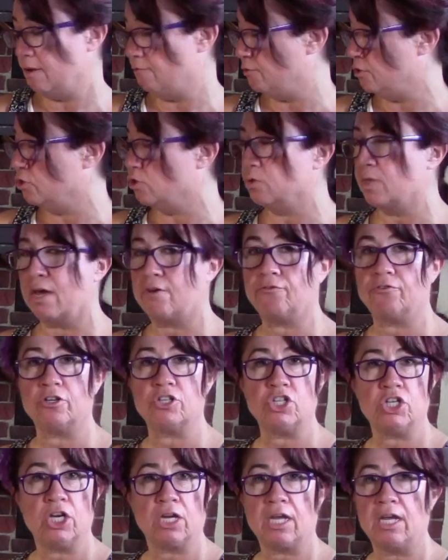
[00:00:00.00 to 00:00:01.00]
If you do that for
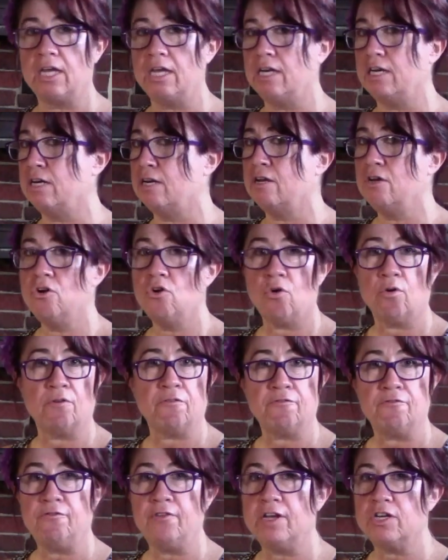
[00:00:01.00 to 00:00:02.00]
chicken or
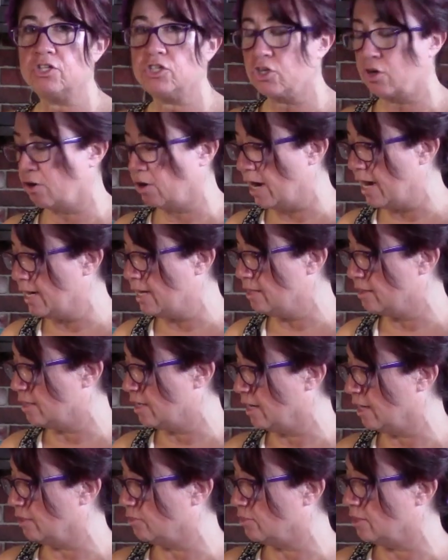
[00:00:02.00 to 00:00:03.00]
fish or
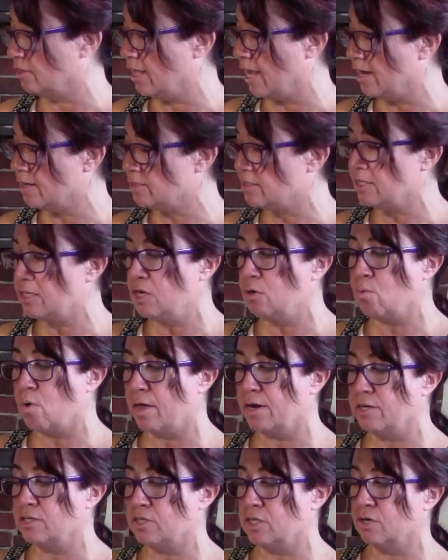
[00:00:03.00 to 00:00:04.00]
anything, the last thing you
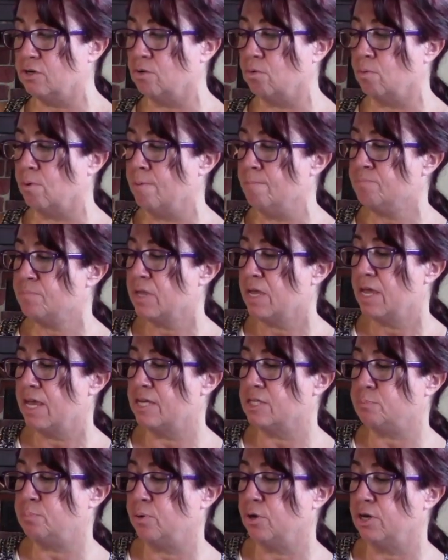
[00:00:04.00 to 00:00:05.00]
want to do
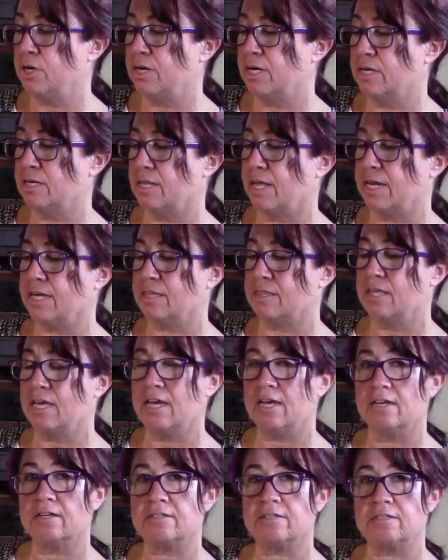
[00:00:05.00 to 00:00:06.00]
is put it in like
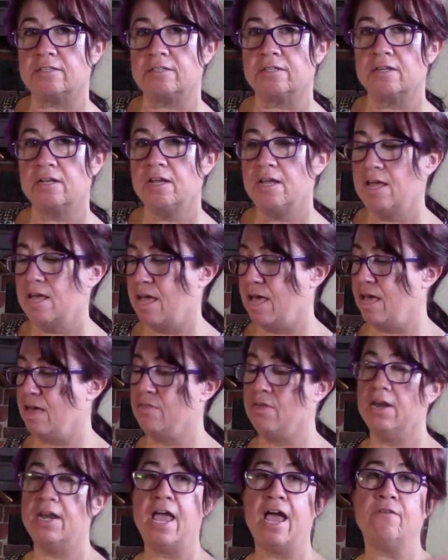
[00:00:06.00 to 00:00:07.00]
this and
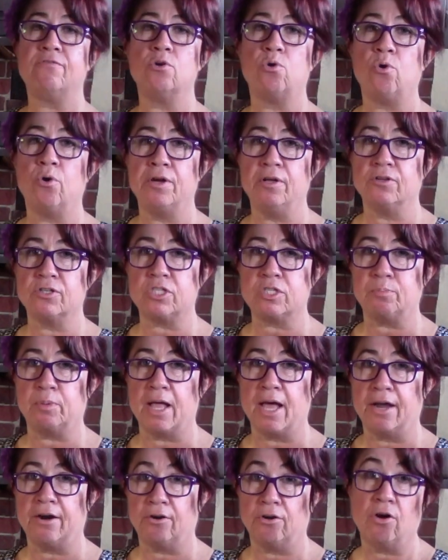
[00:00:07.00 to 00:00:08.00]
then have the oil
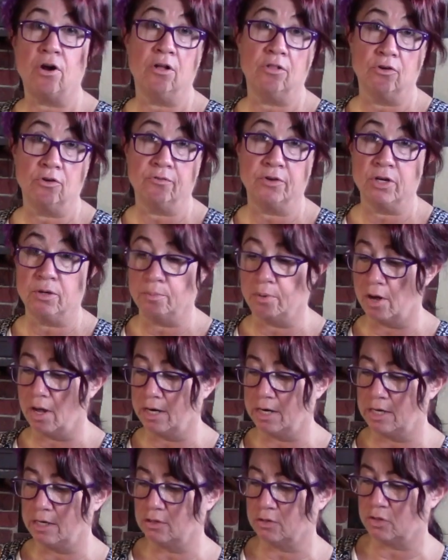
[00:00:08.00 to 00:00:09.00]
splatter all over your
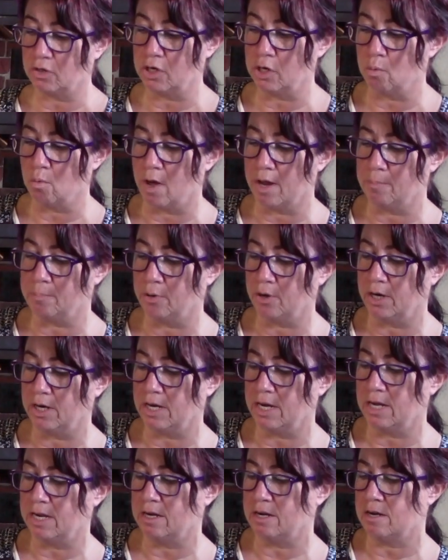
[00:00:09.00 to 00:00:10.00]
body. So you want to put it
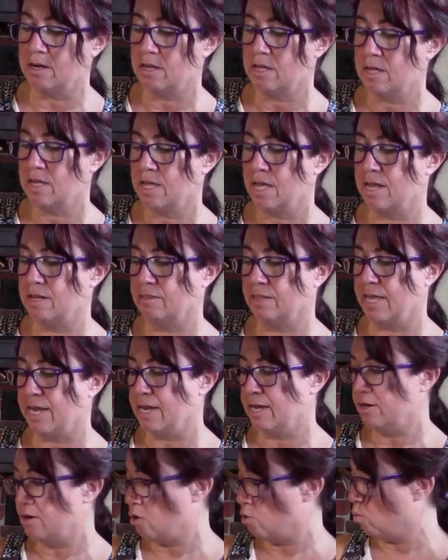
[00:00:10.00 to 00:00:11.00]
in and
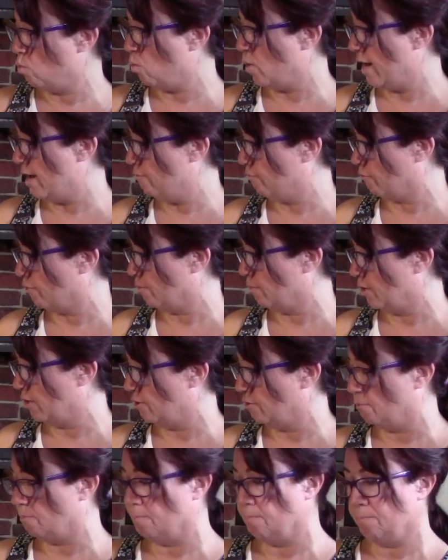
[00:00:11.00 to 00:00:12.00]
lay it away from
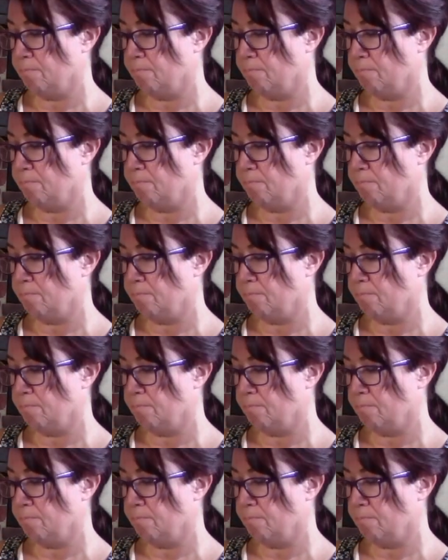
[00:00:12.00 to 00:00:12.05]
you.